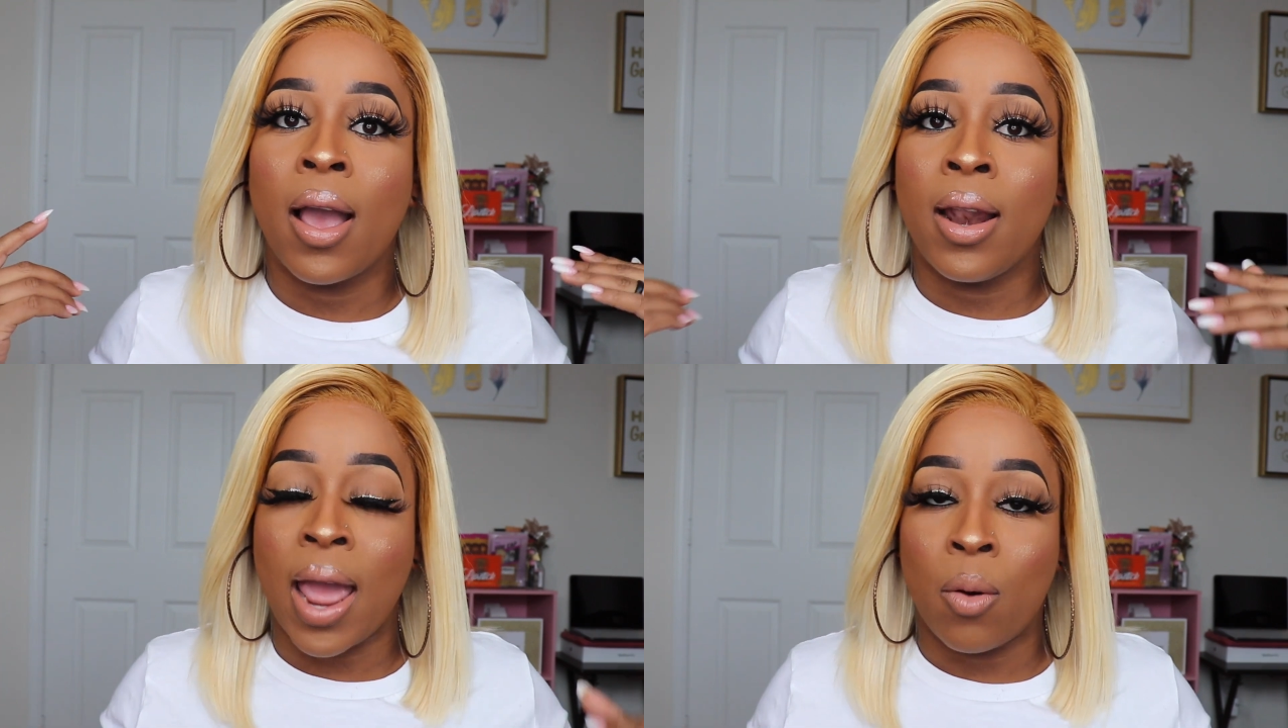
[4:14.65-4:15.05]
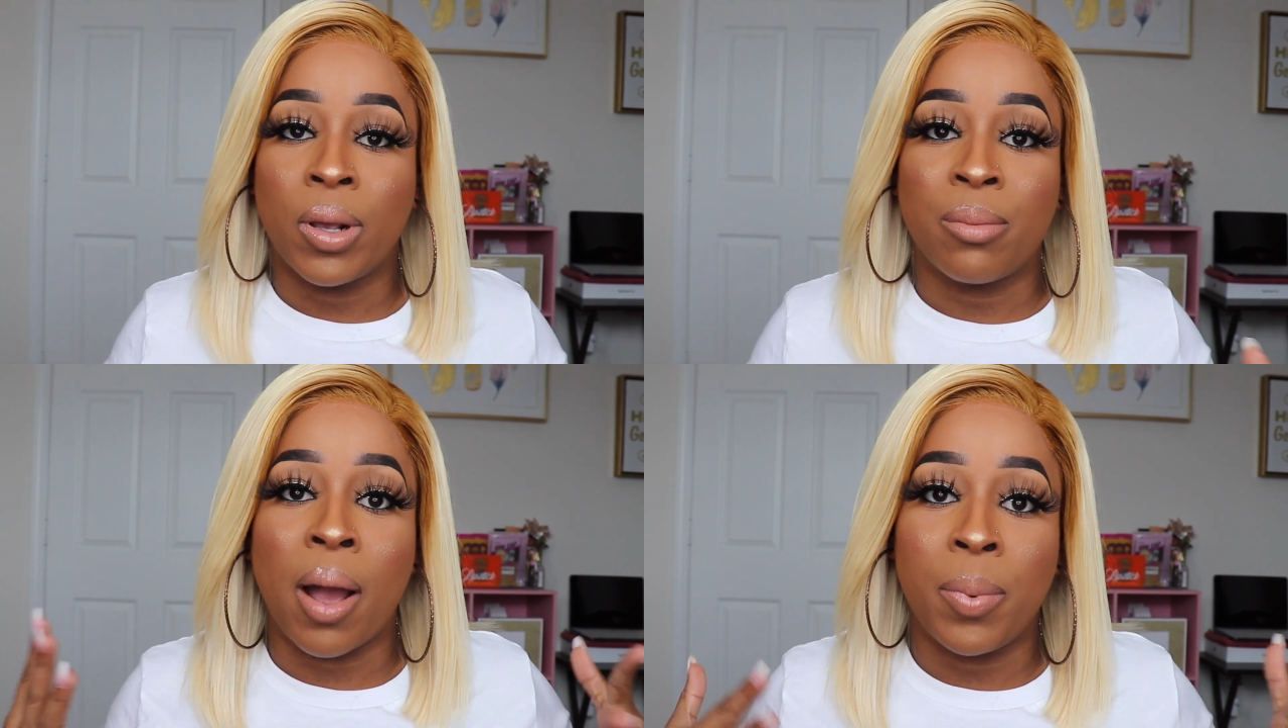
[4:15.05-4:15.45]
that
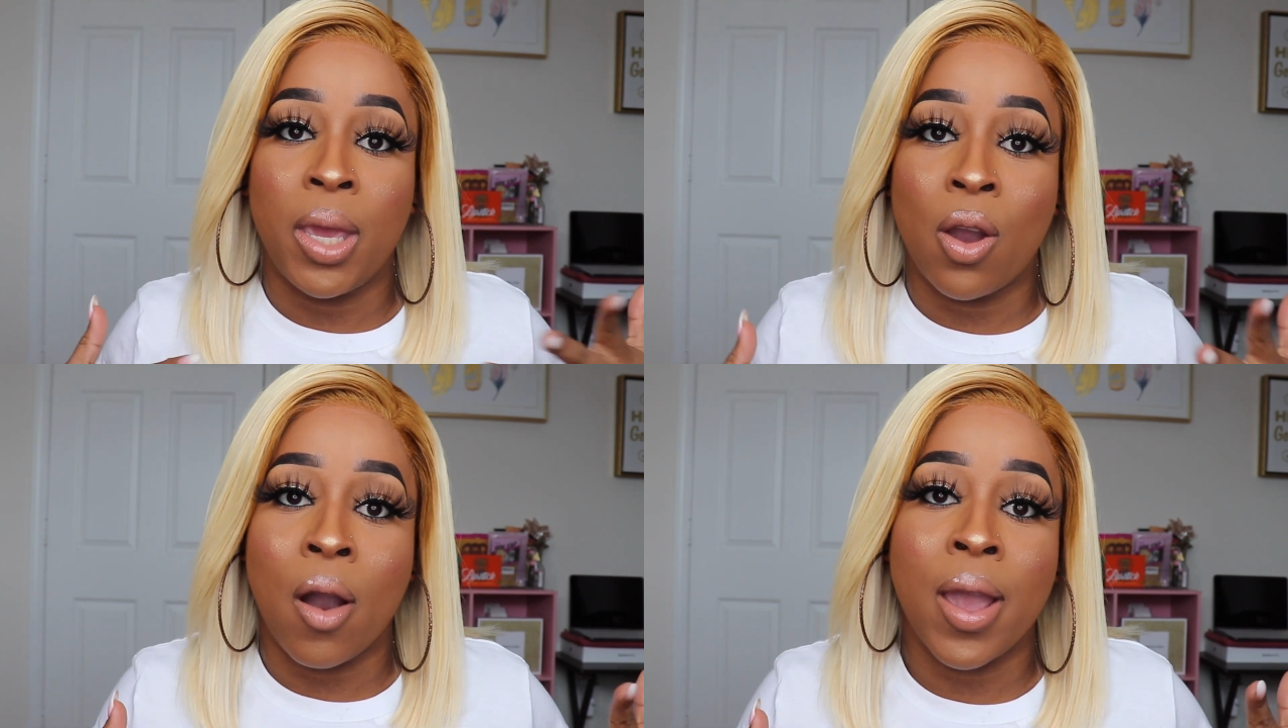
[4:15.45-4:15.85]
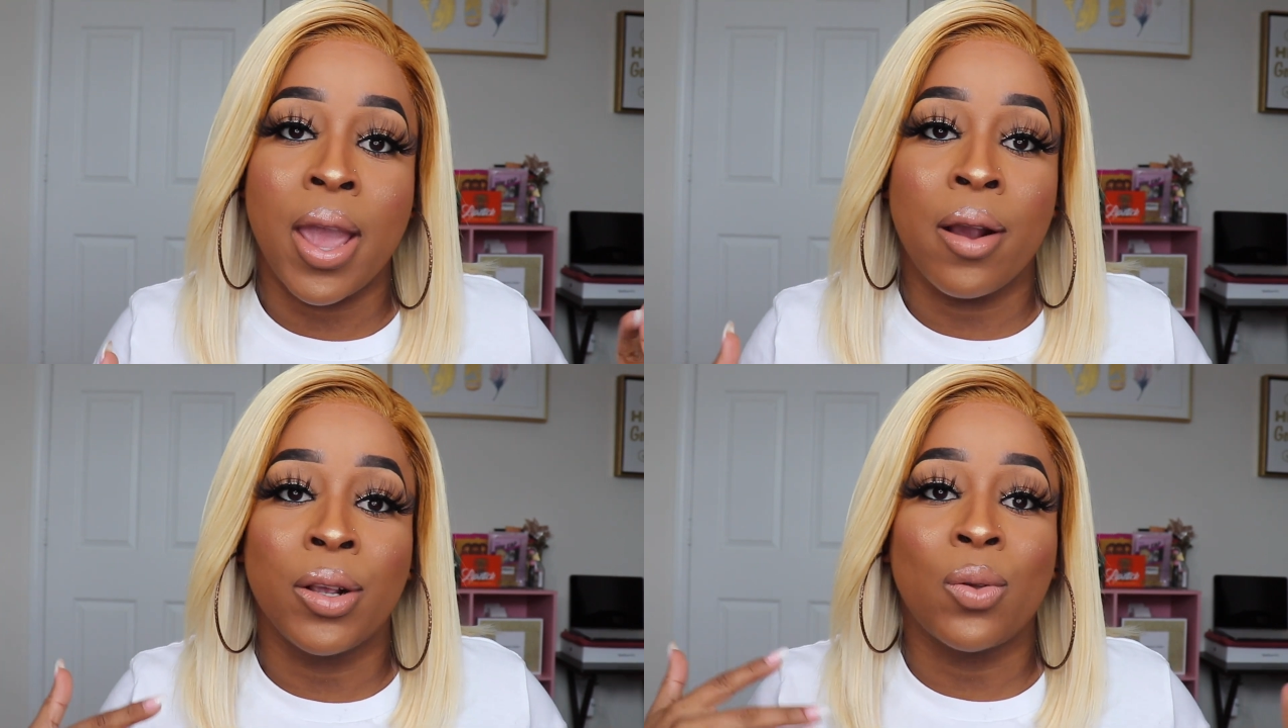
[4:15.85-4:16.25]
was my PR
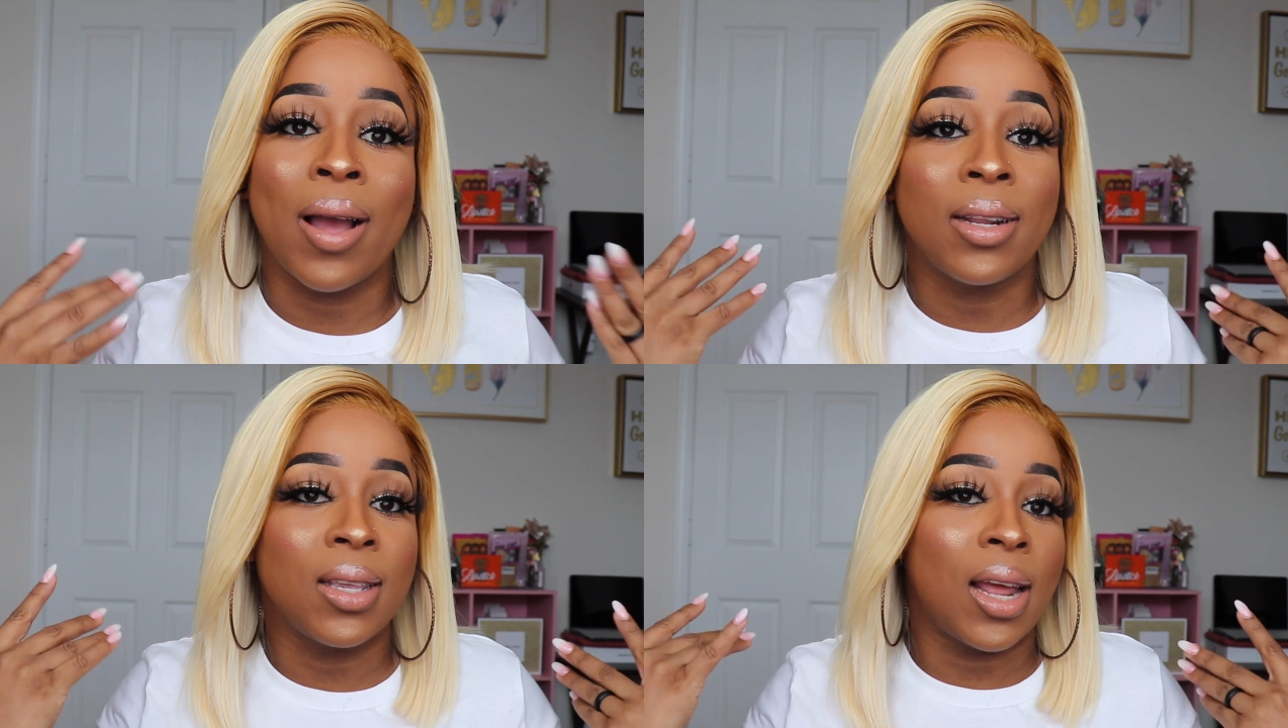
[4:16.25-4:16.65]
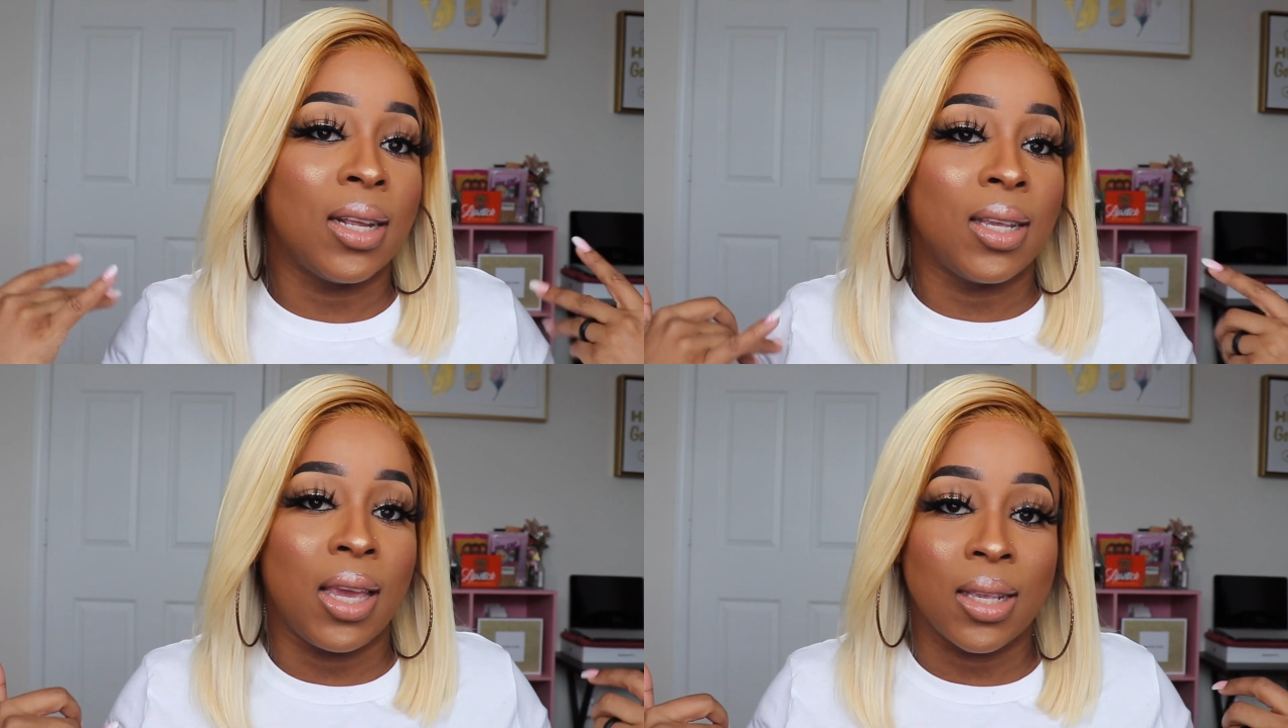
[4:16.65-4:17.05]
hair, so I
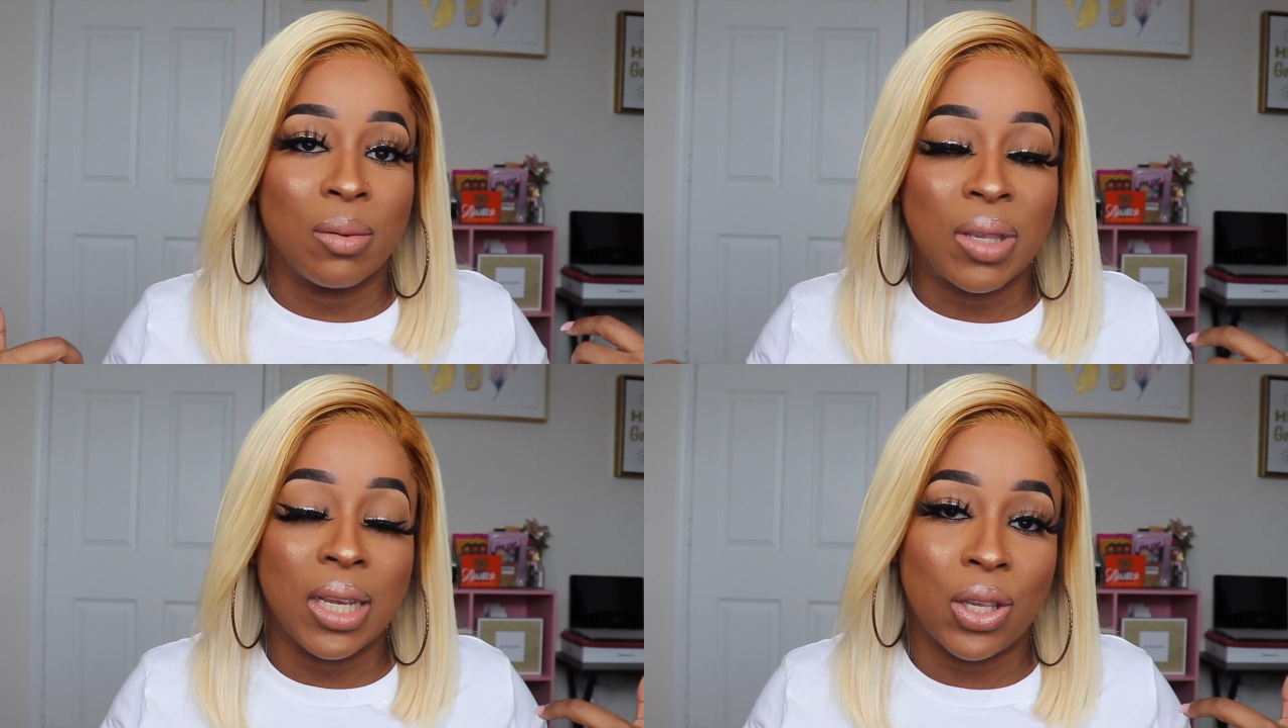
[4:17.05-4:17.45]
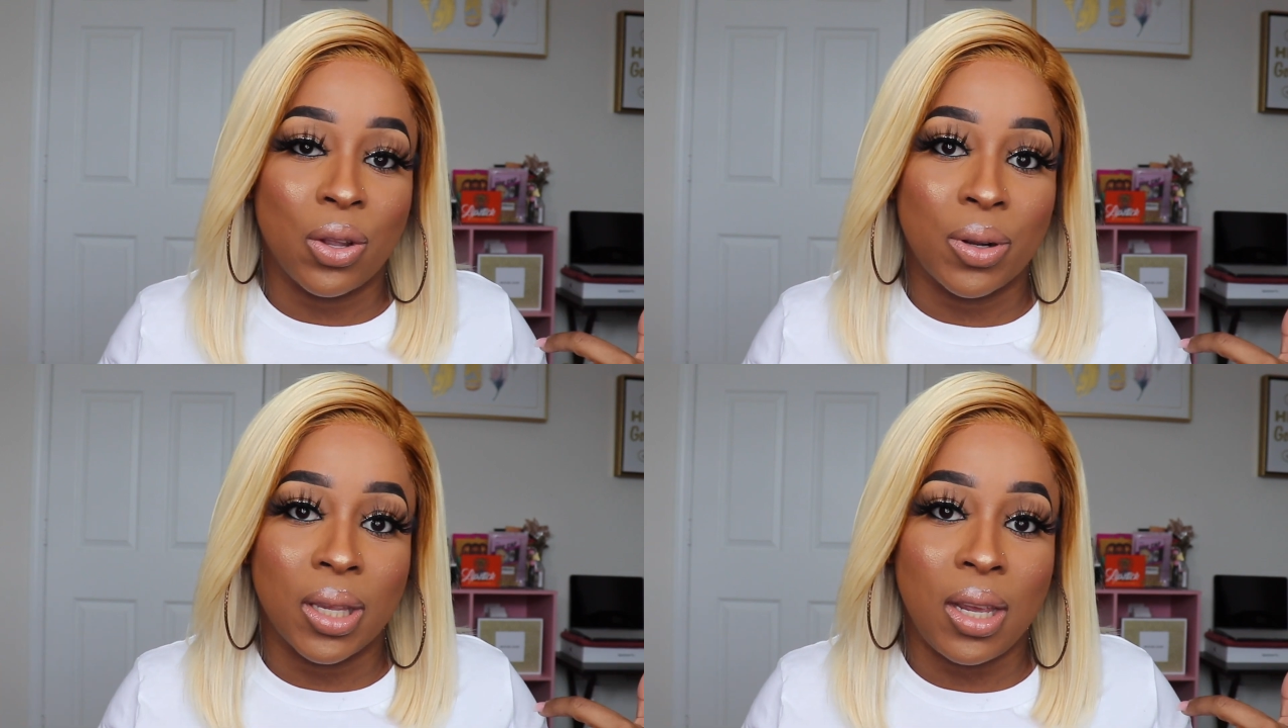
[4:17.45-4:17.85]
decided to get some
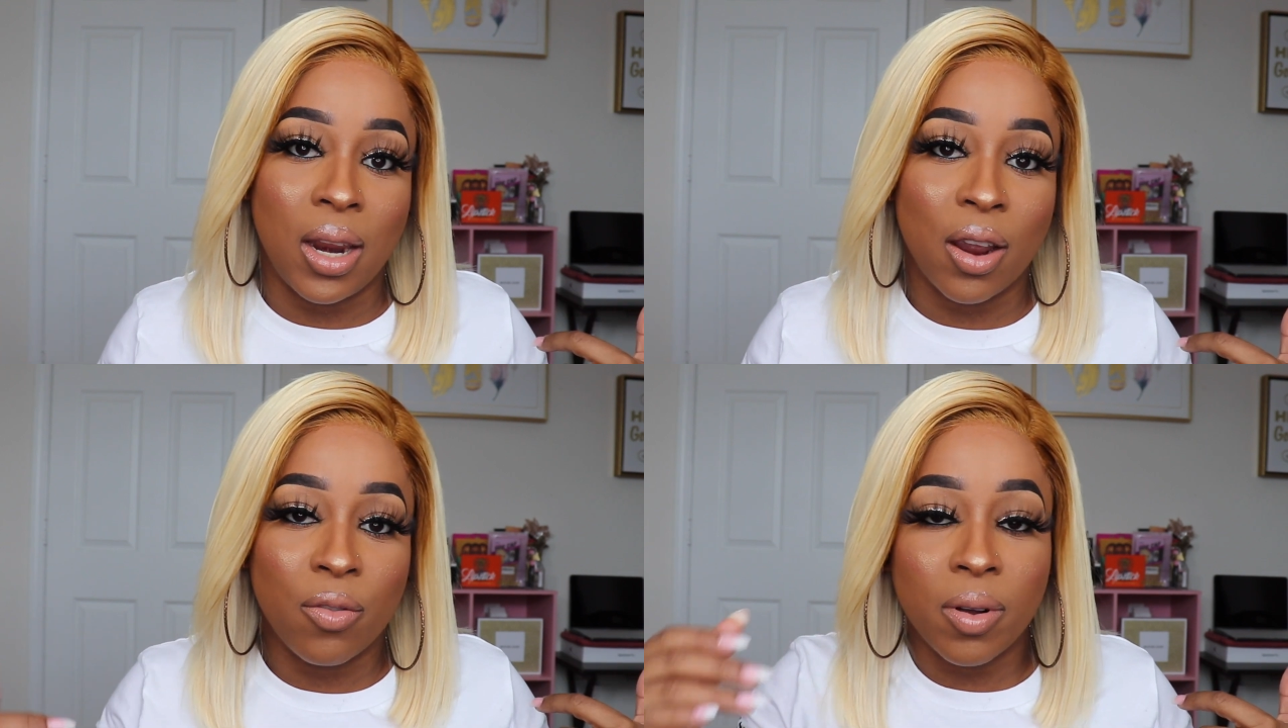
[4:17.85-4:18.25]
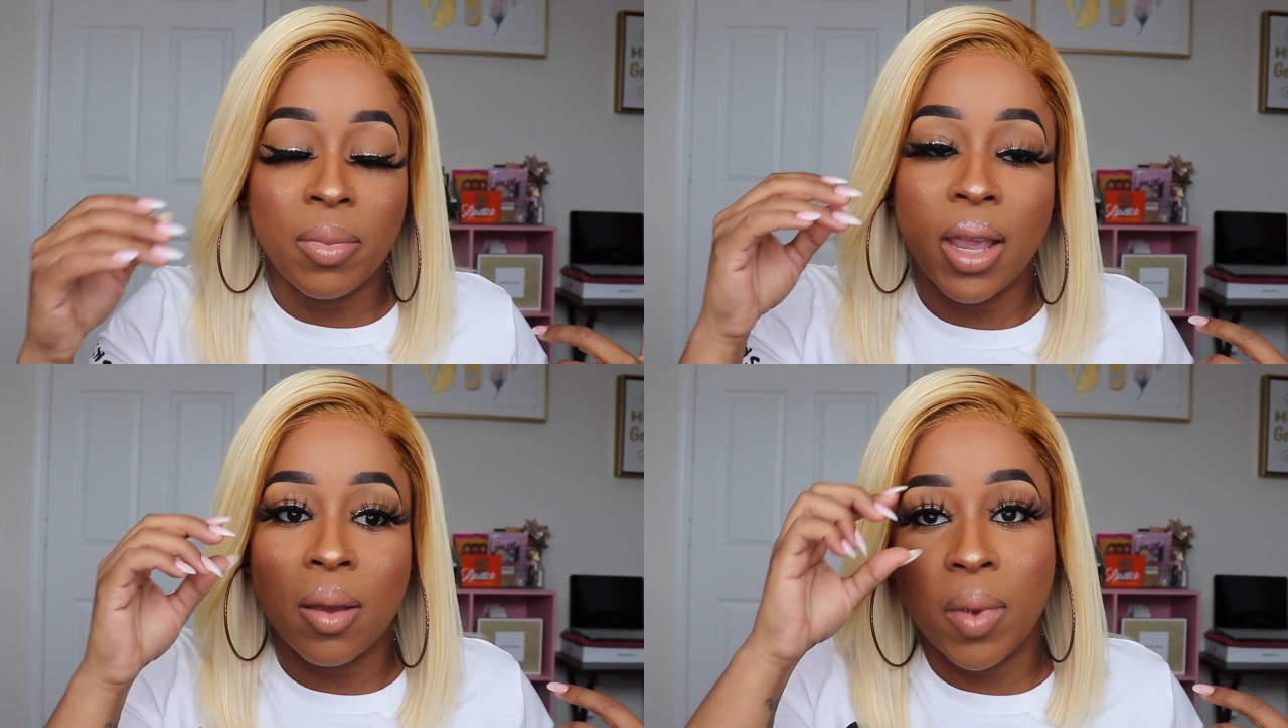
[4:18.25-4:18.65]
613 hair
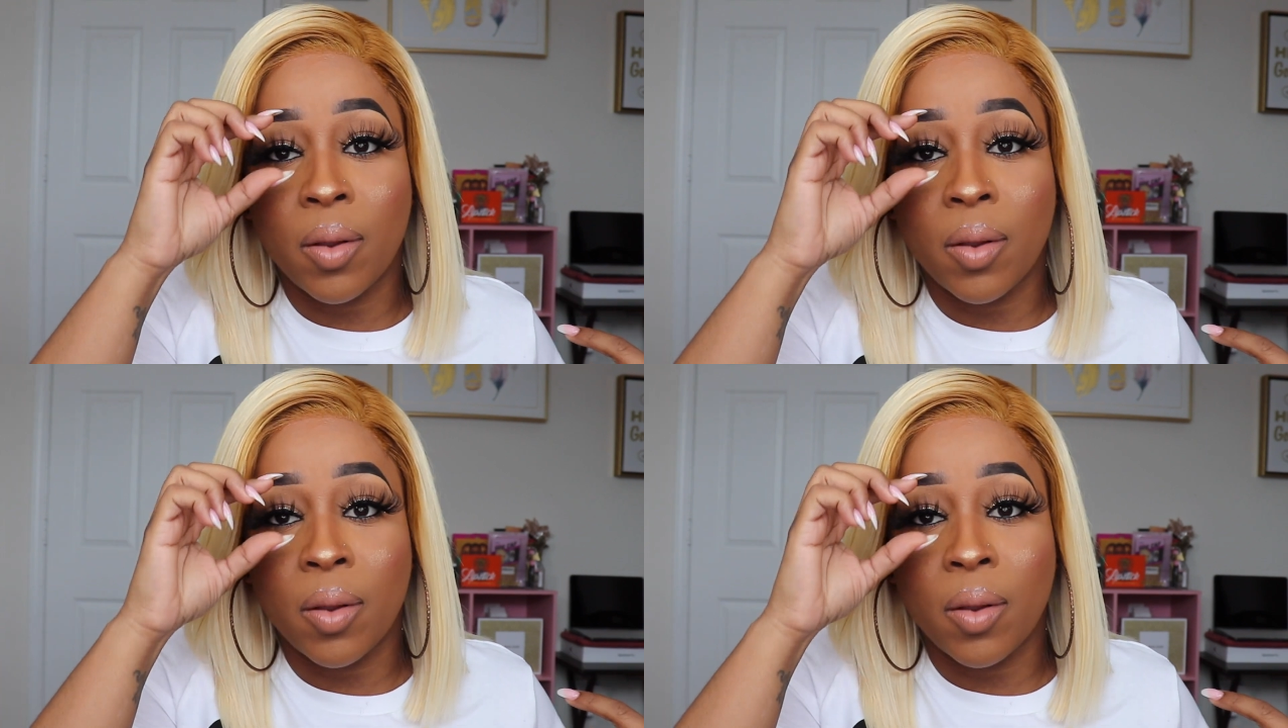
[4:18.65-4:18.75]
from them.